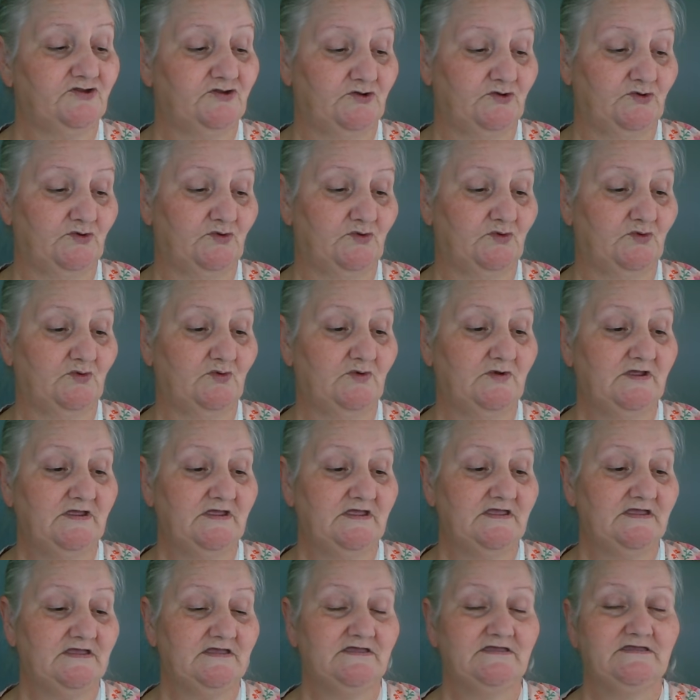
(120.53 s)
to
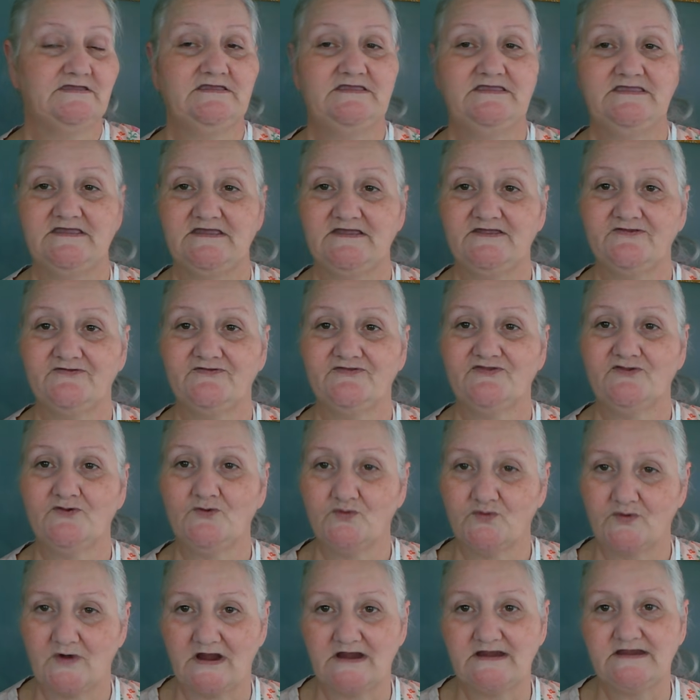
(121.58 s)
get the
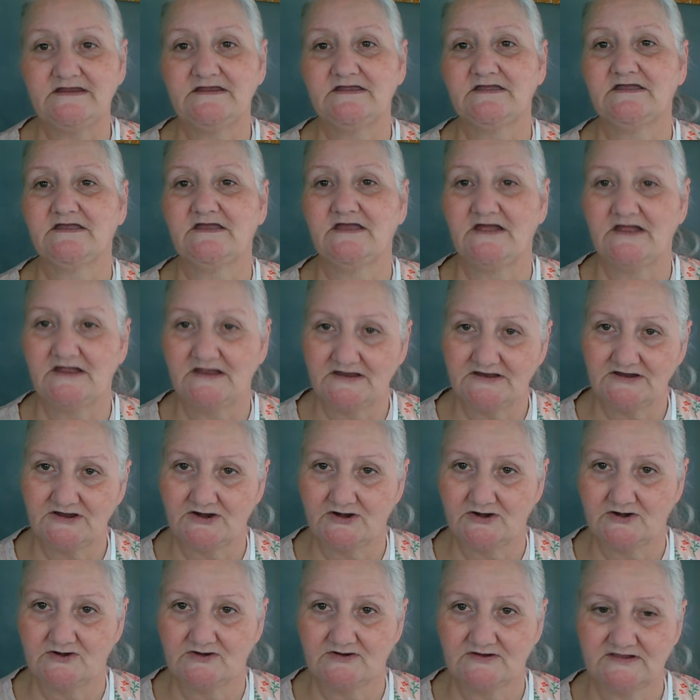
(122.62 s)
right
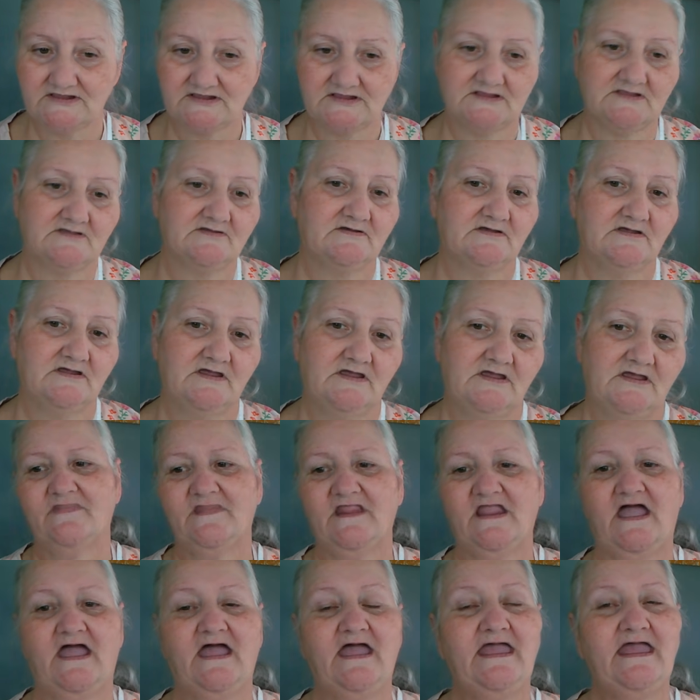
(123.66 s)
colors.
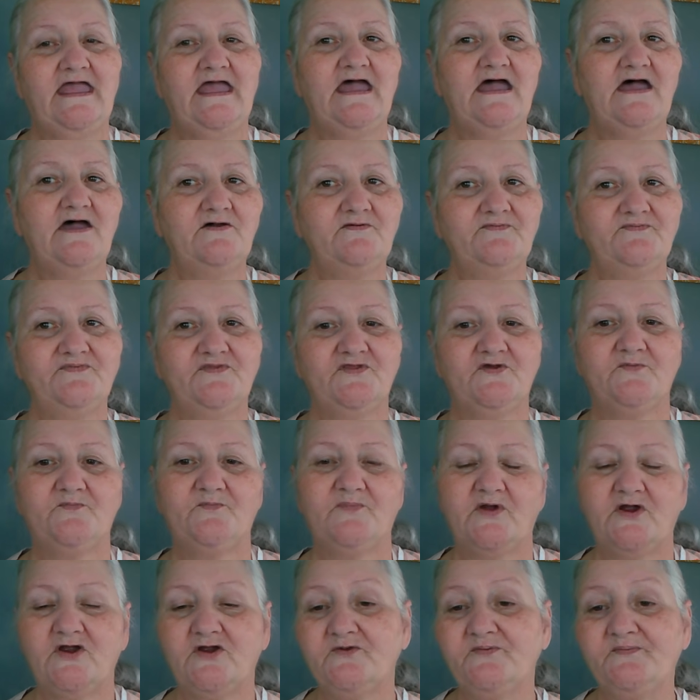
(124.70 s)
I have the
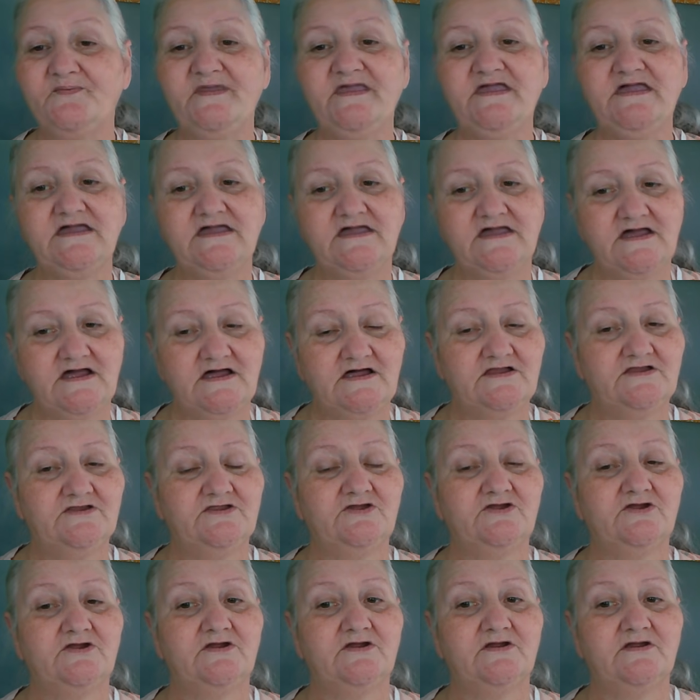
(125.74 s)
perfect
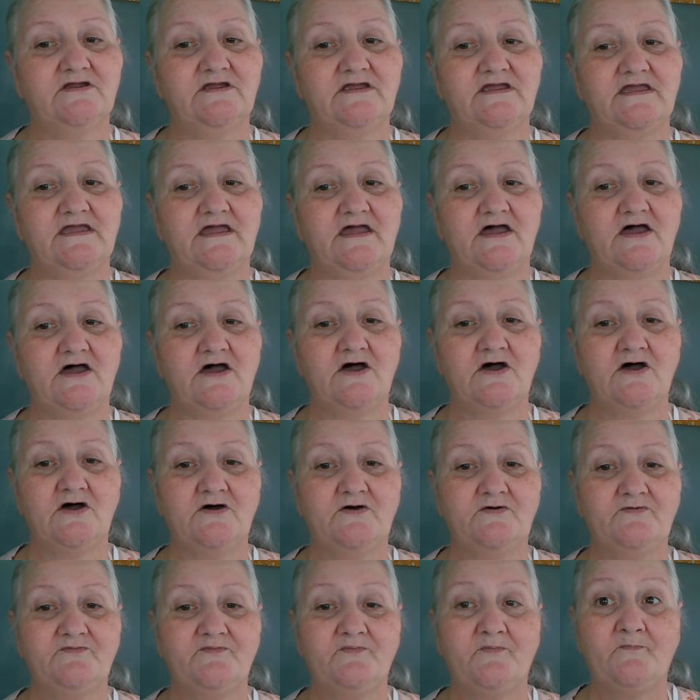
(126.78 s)
color
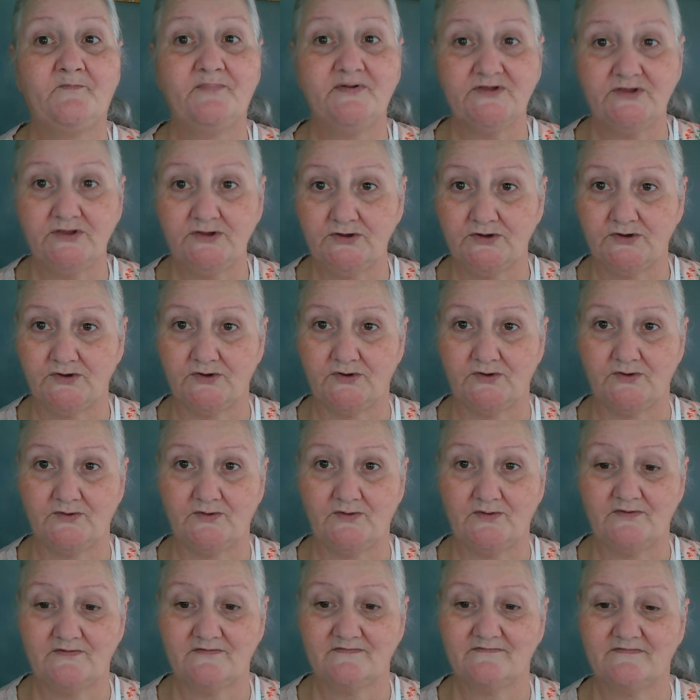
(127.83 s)
of
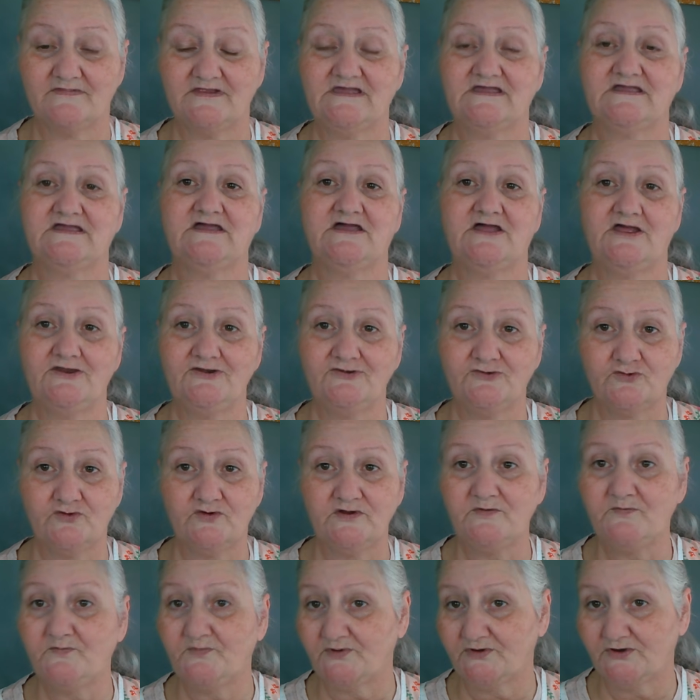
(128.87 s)
blue, like
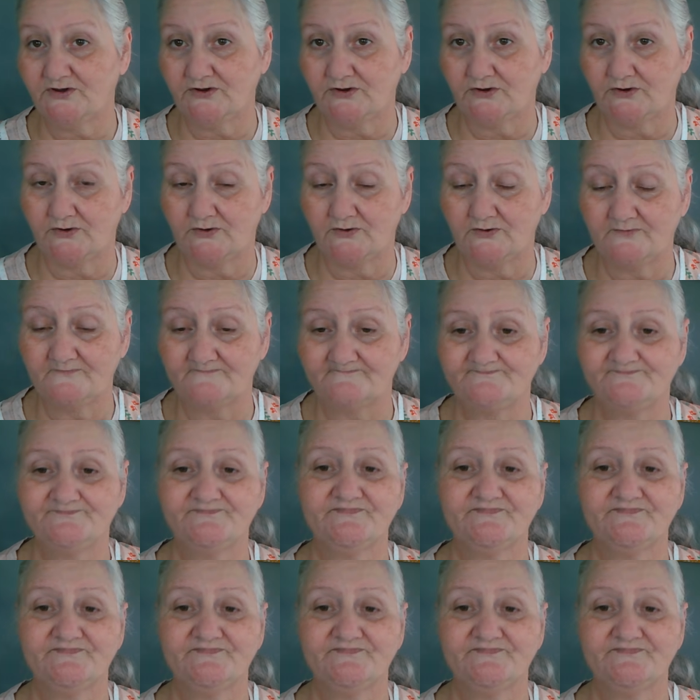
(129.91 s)
country blue,